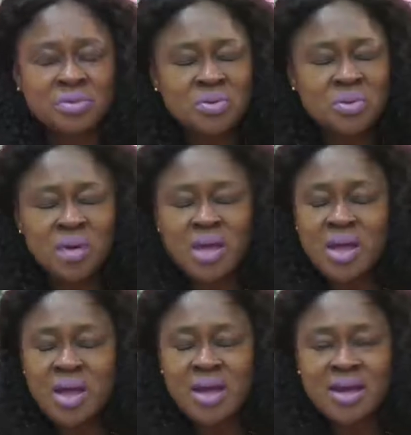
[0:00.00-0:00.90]
So
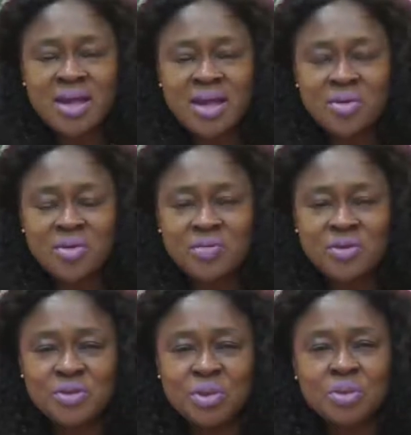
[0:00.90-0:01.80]
at the end of
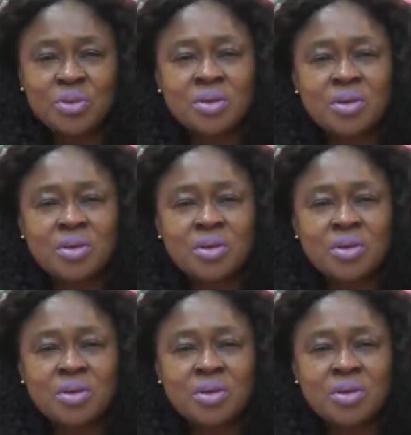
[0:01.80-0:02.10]
it all,